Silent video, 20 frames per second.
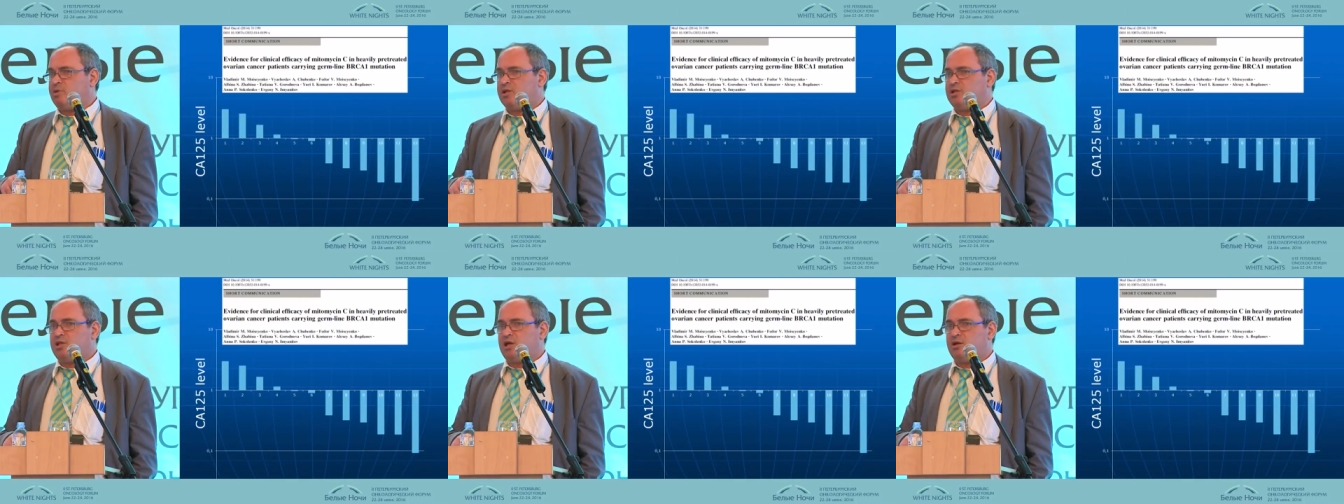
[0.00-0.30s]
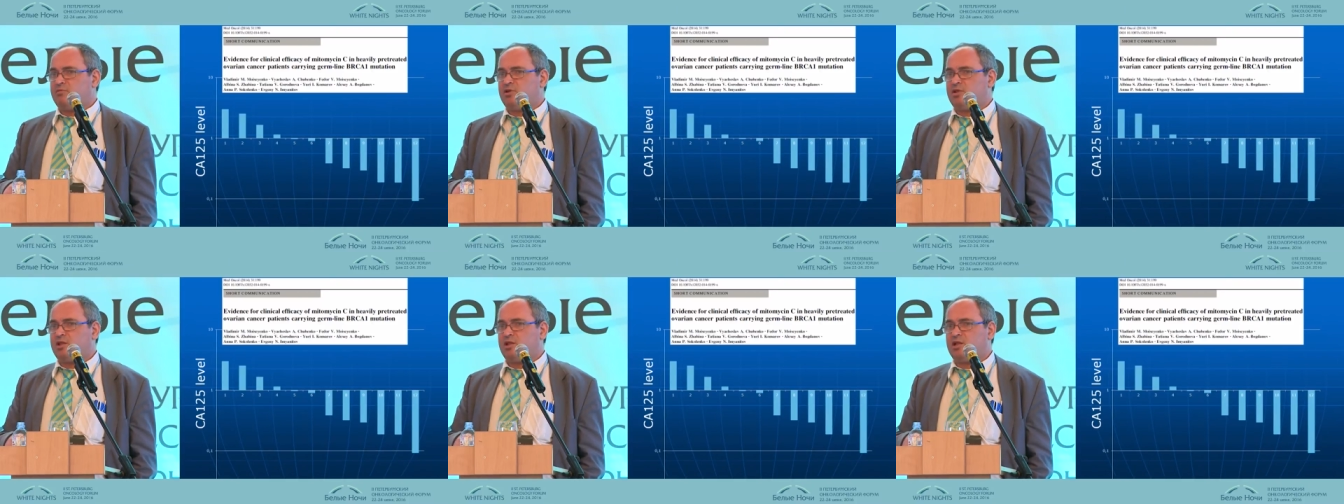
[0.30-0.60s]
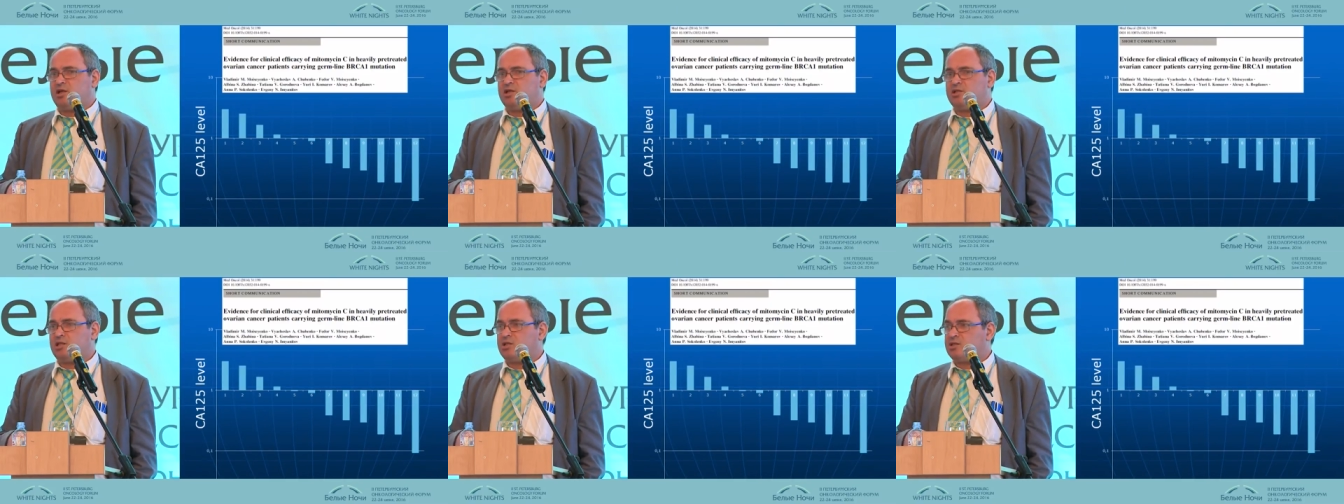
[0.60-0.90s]
but
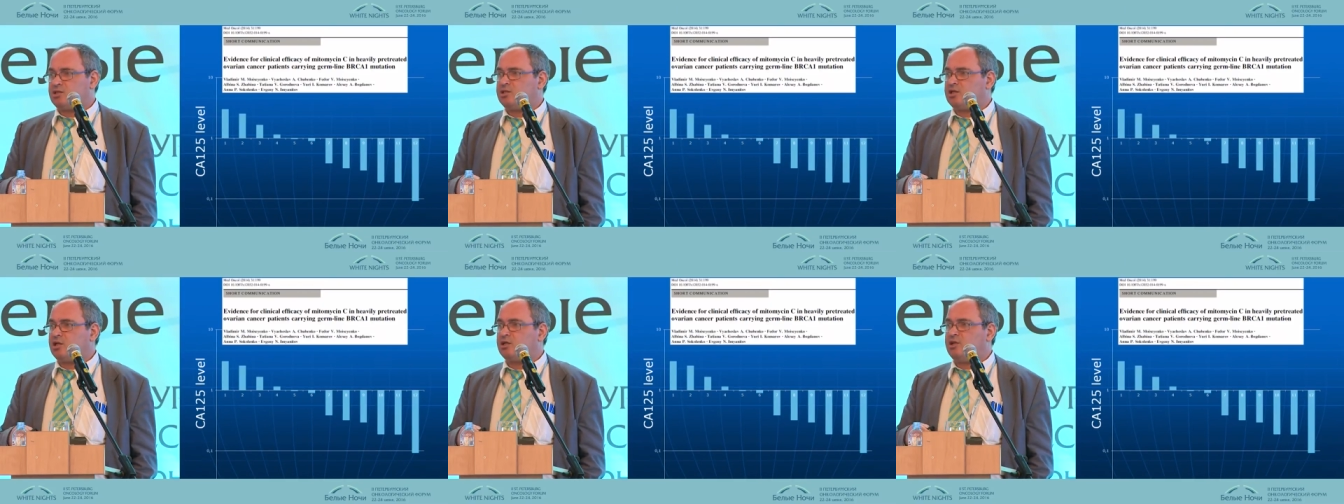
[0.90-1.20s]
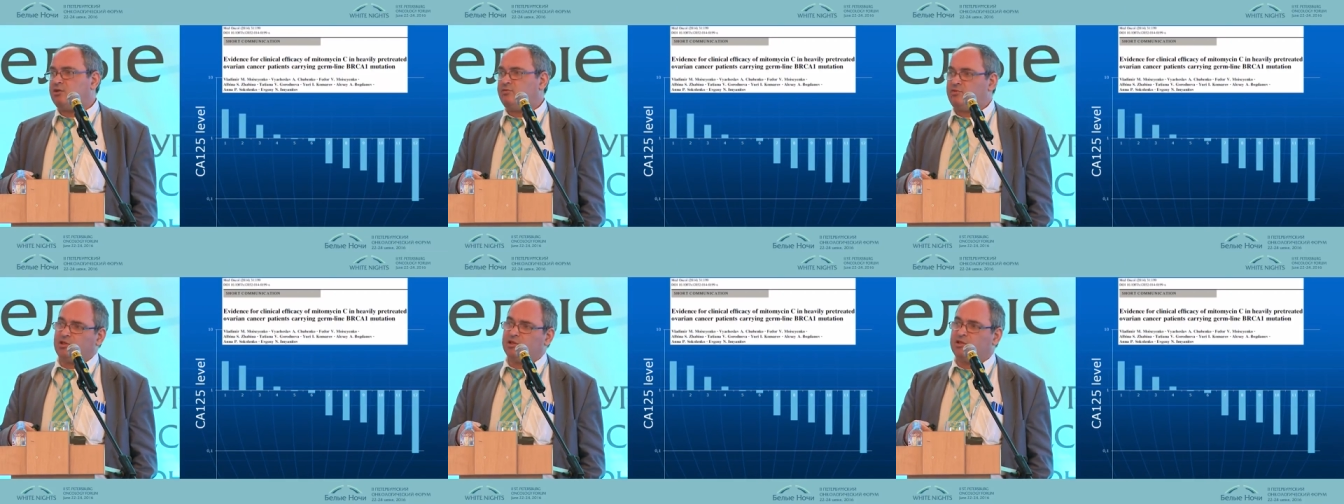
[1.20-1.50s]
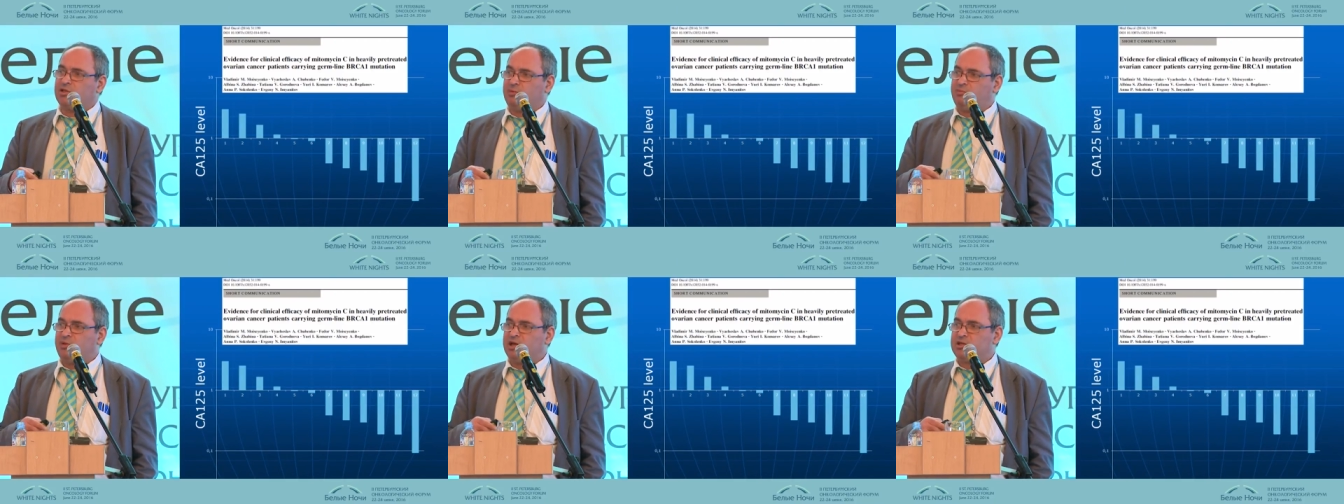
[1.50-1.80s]
nevertheless, this is
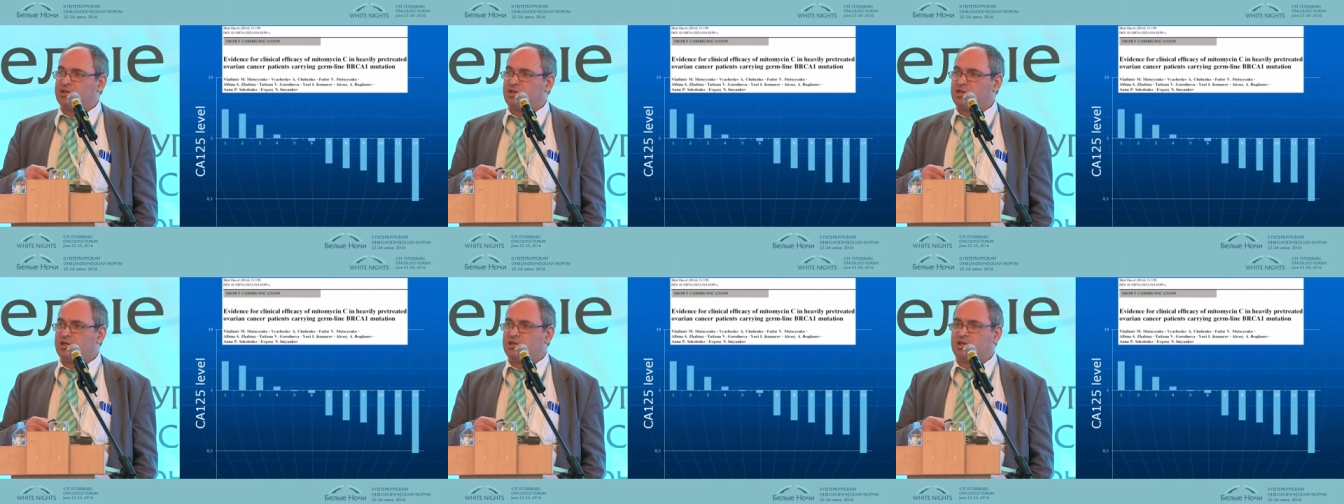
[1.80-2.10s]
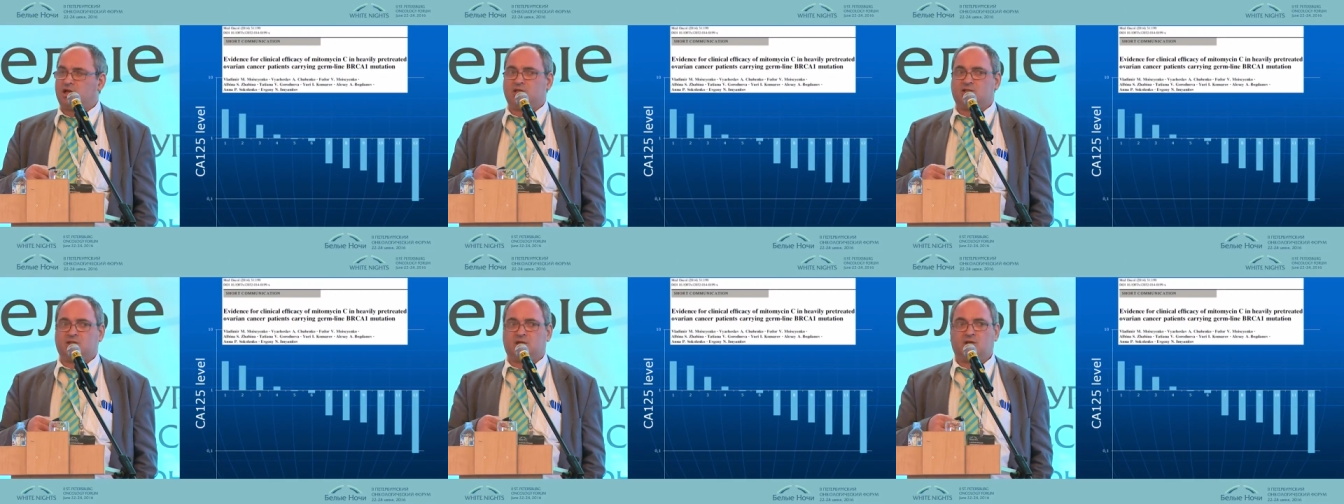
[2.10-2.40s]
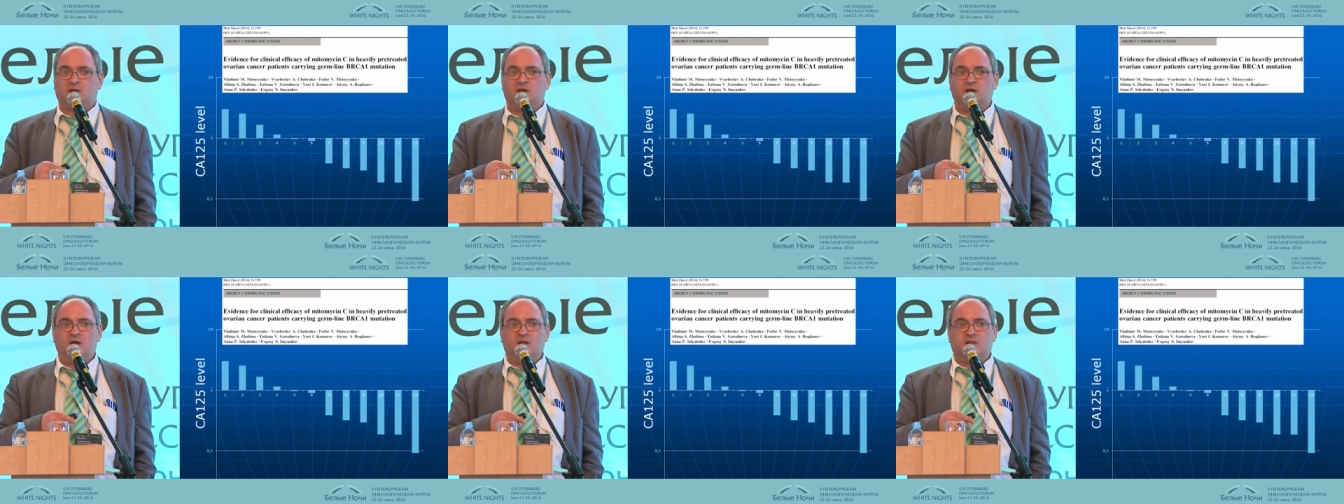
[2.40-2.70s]
significantly better than
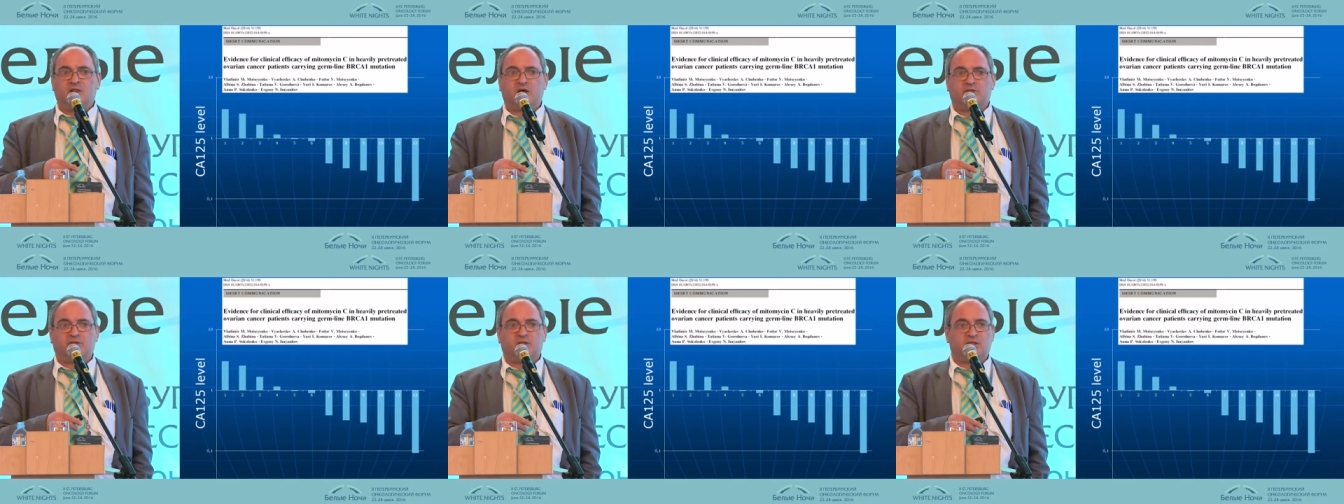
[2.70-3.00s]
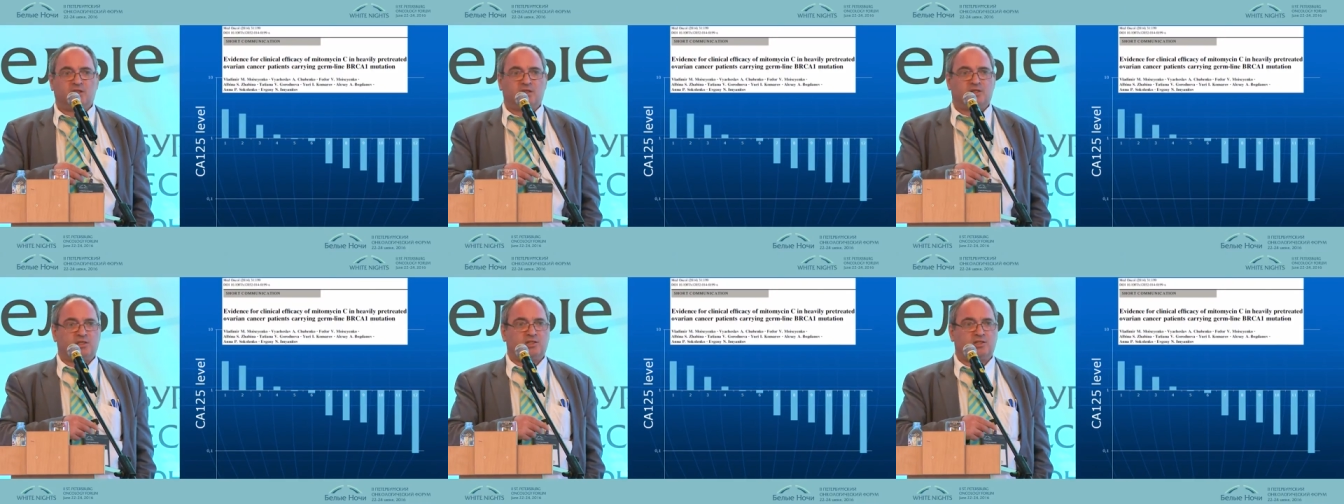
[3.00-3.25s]
nothing. Nothing. This